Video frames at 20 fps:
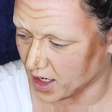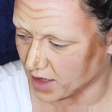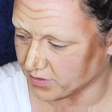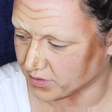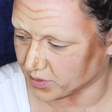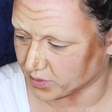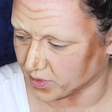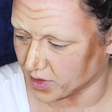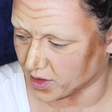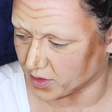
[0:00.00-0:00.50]
I
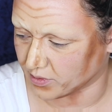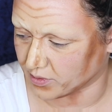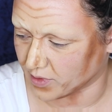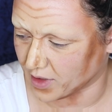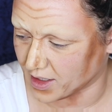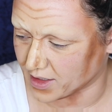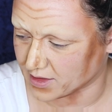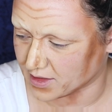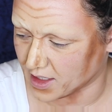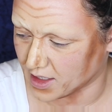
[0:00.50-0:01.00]
have a rare
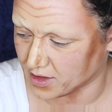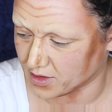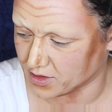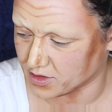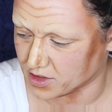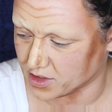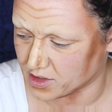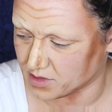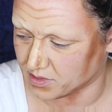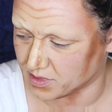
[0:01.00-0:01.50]
rice
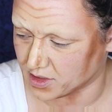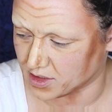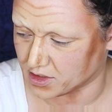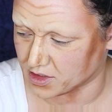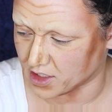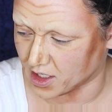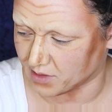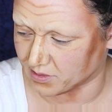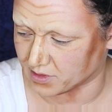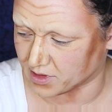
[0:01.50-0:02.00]
allergy,
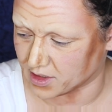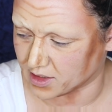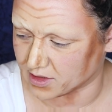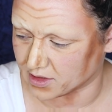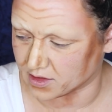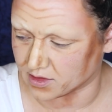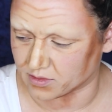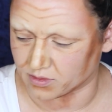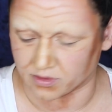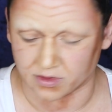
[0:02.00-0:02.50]
being
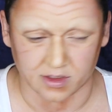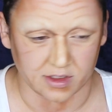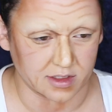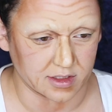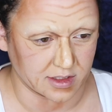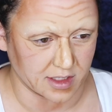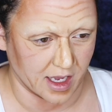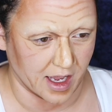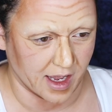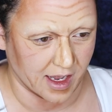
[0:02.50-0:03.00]
Japanese, it's really
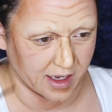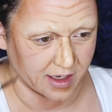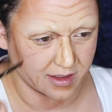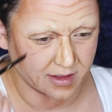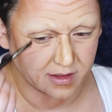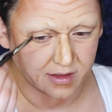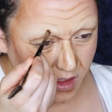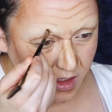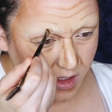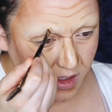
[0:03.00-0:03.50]

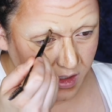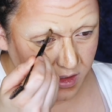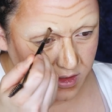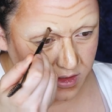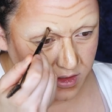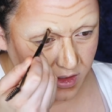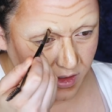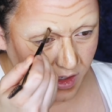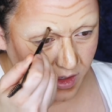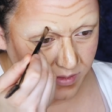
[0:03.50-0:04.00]
sad.
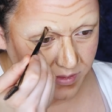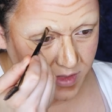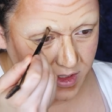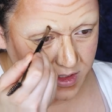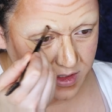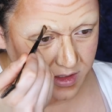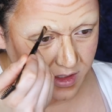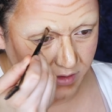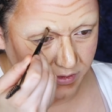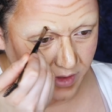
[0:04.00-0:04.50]
And so I
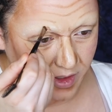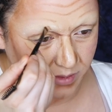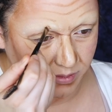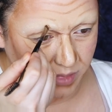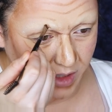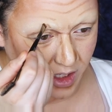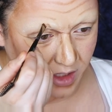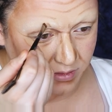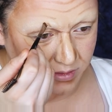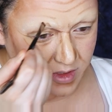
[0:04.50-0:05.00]
miss stuff like
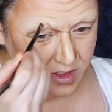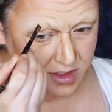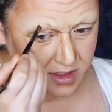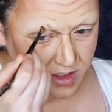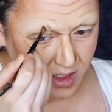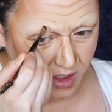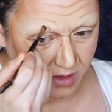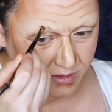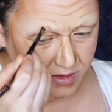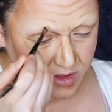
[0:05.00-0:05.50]
banh mi
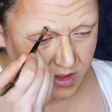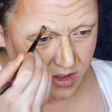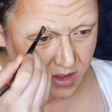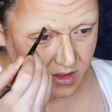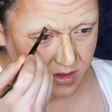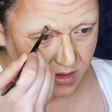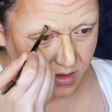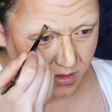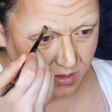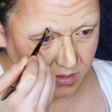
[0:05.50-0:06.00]

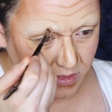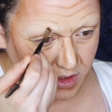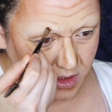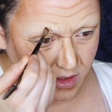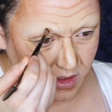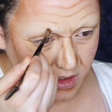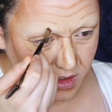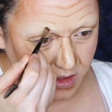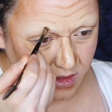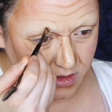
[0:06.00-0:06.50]
sandwiches. Oh my
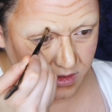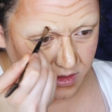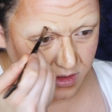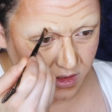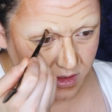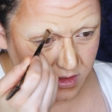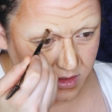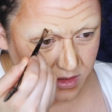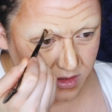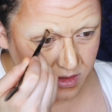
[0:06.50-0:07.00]
gosh,
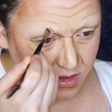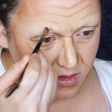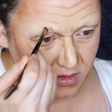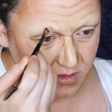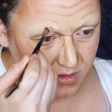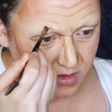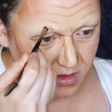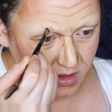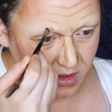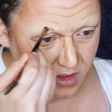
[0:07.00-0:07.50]
that's
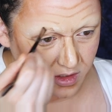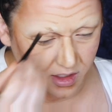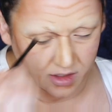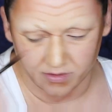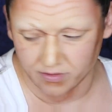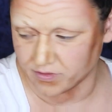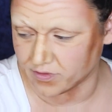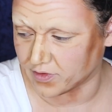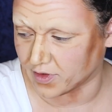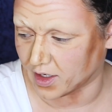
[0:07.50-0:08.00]
so good.
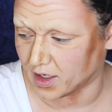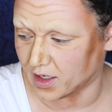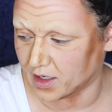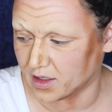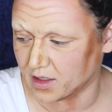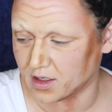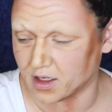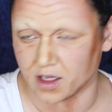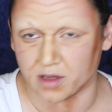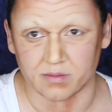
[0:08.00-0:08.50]
And
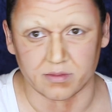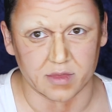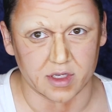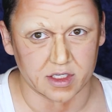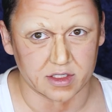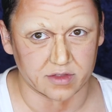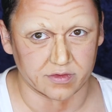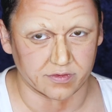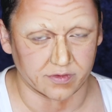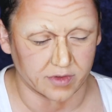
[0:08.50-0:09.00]
pho, I
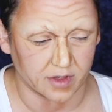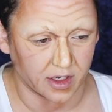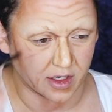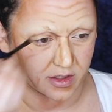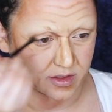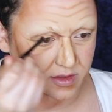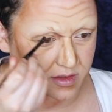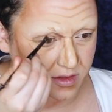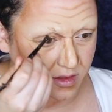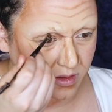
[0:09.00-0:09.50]
miss
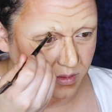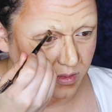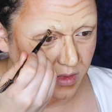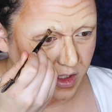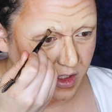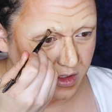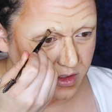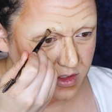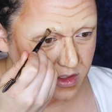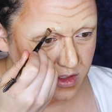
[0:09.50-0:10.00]
pho so
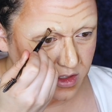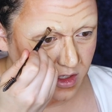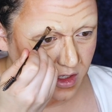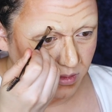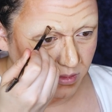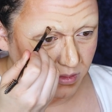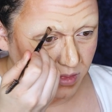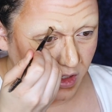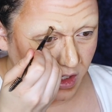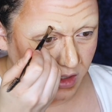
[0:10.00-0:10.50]
much.
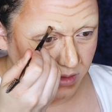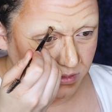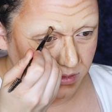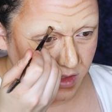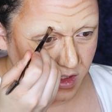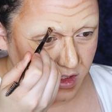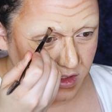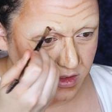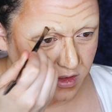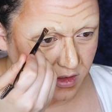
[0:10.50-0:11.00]
Banh
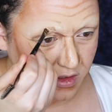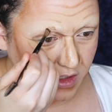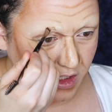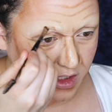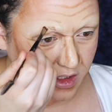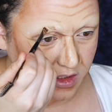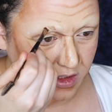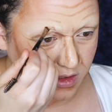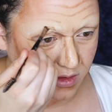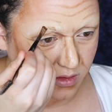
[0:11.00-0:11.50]
mi's are
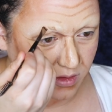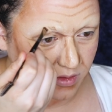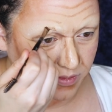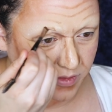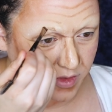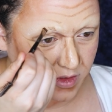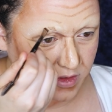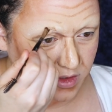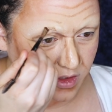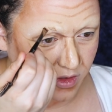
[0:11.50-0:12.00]
like,
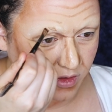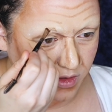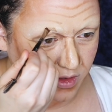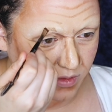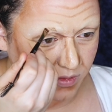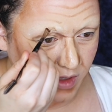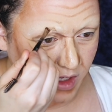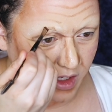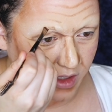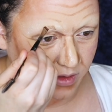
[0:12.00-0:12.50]
it's the
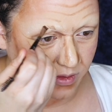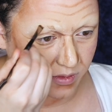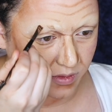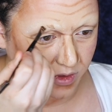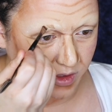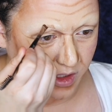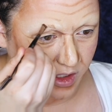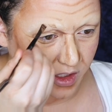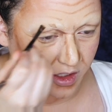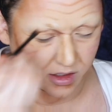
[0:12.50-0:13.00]
only way I
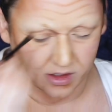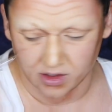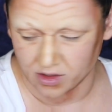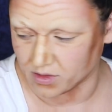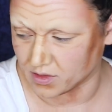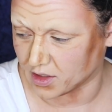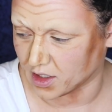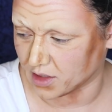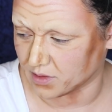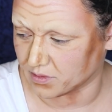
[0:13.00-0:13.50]
will eat
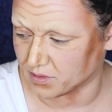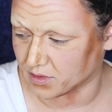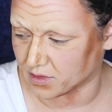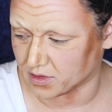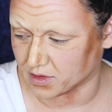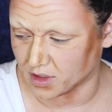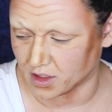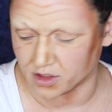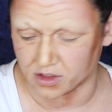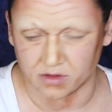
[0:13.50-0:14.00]
cucum,
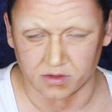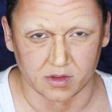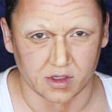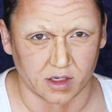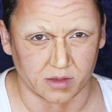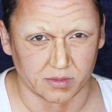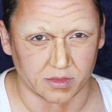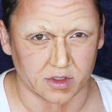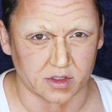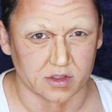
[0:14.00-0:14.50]
not
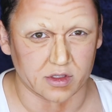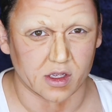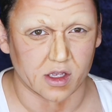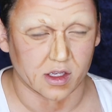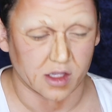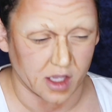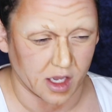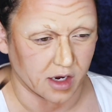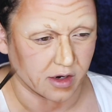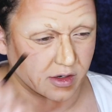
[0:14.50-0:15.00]
cucumbers,
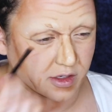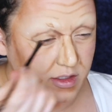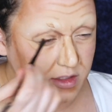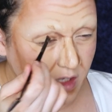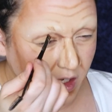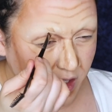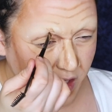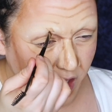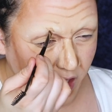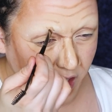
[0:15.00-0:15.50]
carrots.
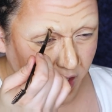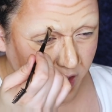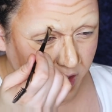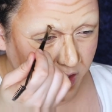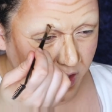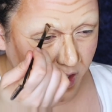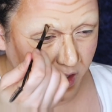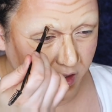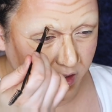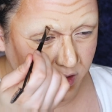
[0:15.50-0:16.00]
I
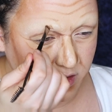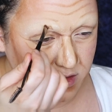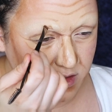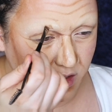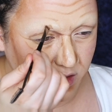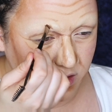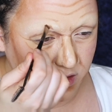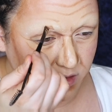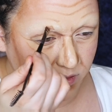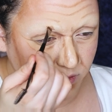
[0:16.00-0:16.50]
hate carrots
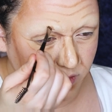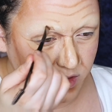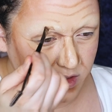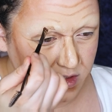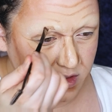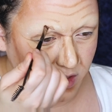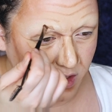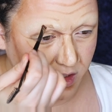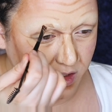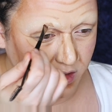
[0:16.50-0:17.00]
other than when
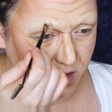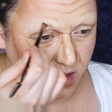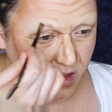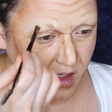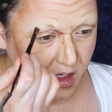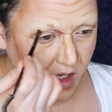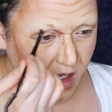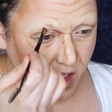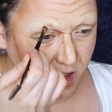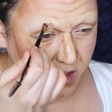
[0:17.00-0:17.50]
it's like an
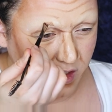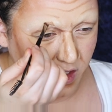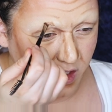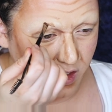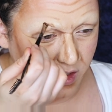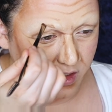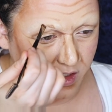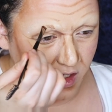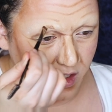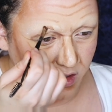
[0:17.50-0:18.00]

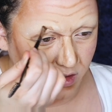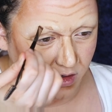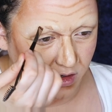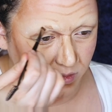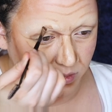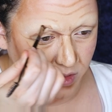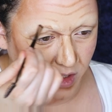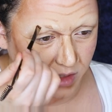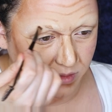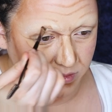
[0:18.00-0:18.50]
carrot cake
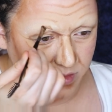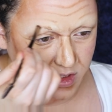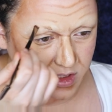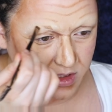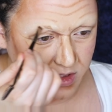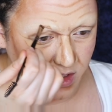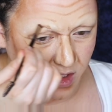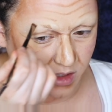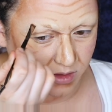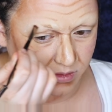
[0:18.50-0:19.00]
or a banh mi
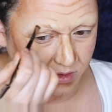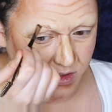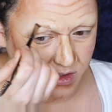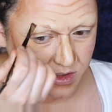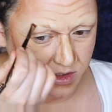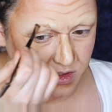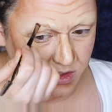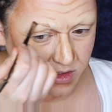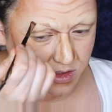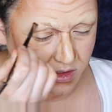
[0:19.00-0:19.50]

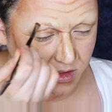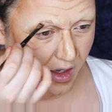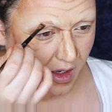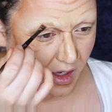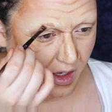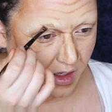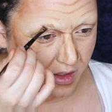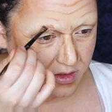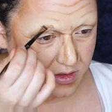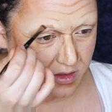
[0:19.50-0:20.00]
sandwich.
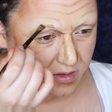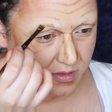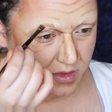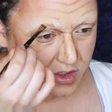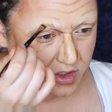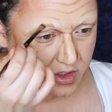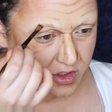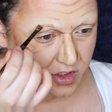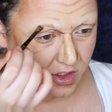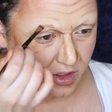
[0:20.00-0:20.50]
I also
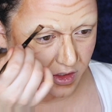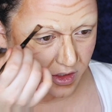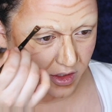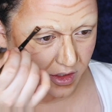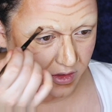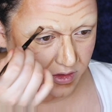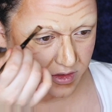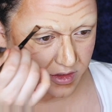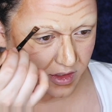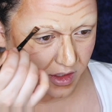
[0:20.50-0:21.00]
miss
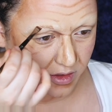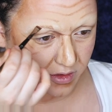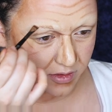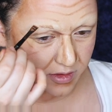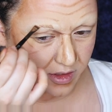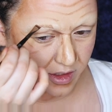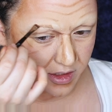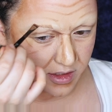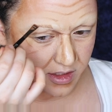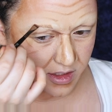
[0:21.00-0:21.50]
churros, not
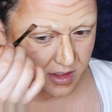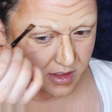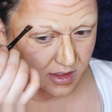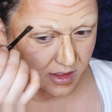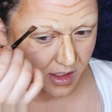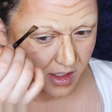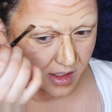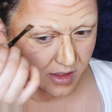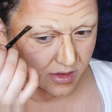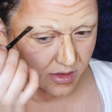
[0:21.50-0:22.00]
only at
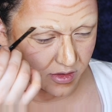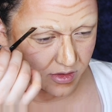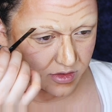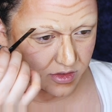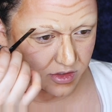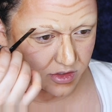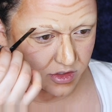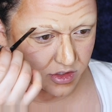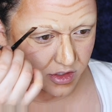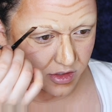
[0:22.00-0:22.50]
Disneyland,
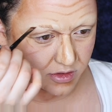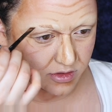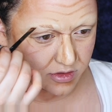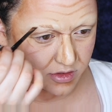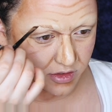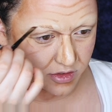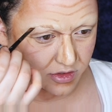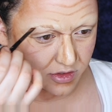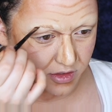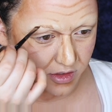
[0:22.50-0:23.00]
those
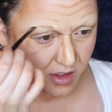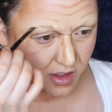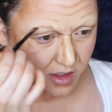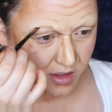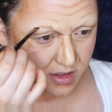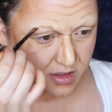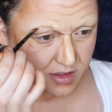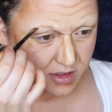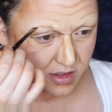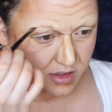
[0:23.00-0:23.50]
churros are
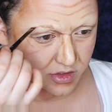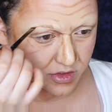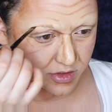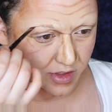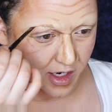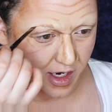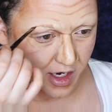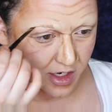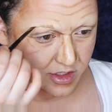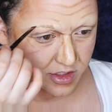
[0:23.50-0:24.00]
honestly
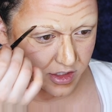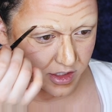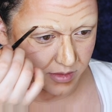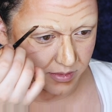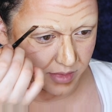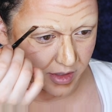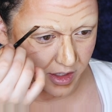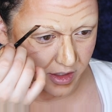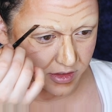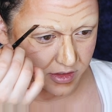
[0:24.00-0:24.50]
trash
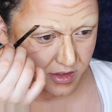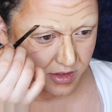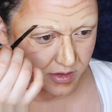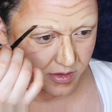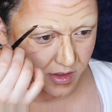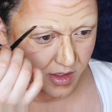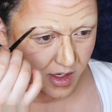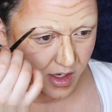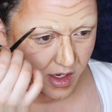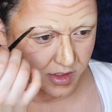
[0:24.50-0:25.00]
compared
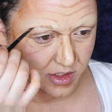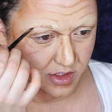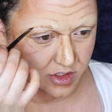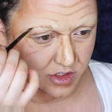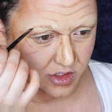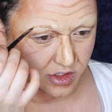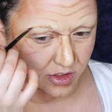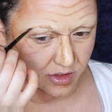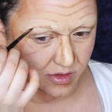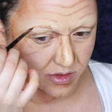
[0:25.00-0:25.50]
to these
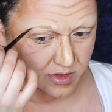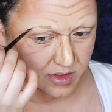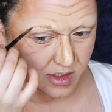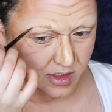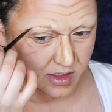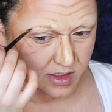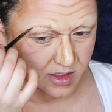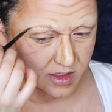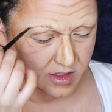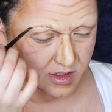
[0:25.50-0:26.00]
churros
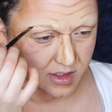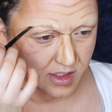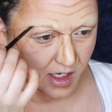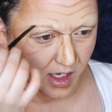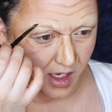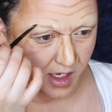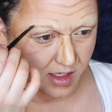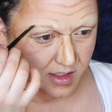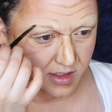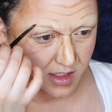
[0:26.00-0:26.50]
at the
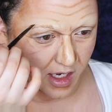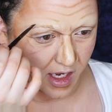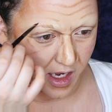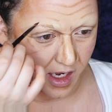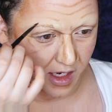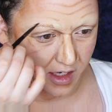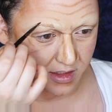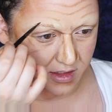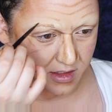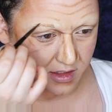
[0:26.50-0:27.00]
stand
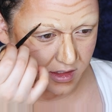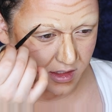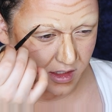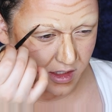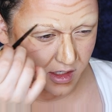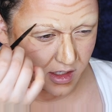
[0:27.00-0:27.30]
at